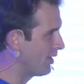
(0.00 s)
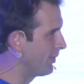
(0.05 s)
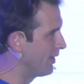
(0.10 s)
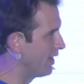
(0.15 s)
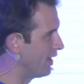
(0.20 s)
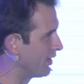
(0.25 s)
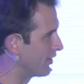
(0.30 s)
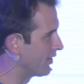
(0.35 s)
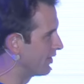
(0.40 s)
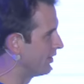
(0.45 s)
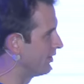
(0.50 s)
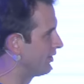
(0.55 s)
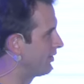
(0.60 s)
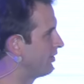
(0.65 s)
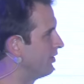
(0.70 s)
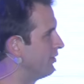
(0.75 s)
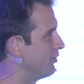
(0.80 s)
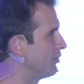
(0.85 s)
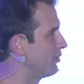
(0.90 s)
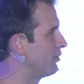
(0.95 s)
and others
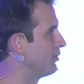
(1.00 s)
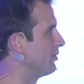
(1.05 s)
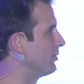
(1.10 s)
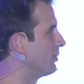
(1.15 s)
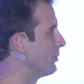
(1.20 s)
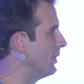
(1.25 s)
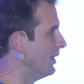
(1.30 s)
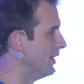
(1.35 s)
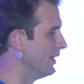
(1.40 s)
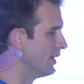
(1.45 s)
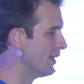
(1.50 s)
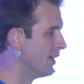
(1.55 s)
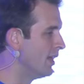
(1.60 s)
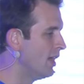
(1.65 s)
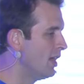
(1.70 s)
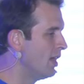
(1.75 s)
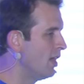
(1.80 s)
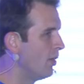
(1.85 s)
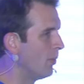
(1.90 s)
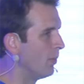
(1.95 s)
have written,
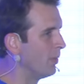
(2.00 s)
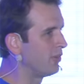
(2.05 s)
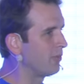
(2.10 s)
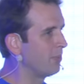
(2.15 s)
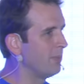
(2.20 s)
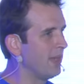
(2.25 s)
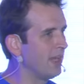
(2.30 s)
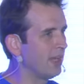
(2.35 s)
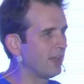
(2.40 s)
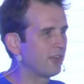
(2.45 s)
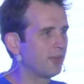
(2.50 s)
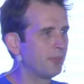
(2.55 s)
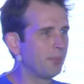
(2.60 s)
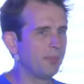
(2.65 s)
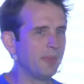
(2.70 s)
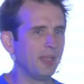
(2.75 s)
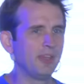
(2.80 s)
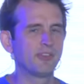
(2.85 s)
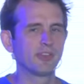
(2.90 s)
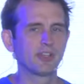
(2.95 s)
which makes
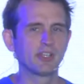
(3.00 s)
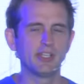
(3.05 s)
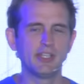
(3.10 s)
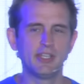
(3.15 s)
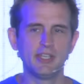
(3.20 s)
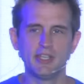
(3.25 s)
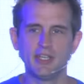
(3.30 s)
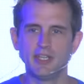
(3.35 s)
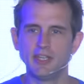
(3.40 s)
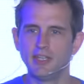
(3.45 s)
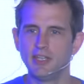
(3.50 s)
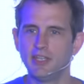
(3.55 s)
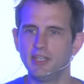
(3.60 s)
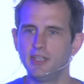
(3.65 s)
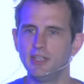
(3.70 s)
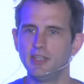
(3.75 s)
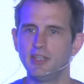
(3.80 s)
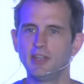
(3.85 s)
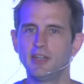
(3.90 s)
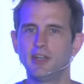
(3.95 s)
basically a,